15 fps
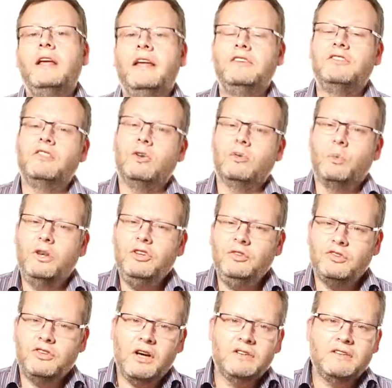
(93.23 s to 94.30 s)
is that when you
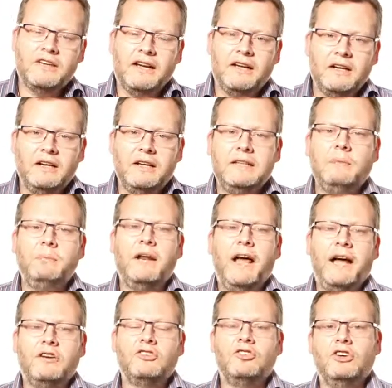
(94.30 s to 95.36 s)
start to get a little bit
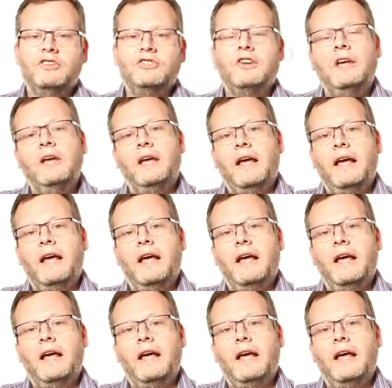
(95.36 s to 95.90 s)
anxious,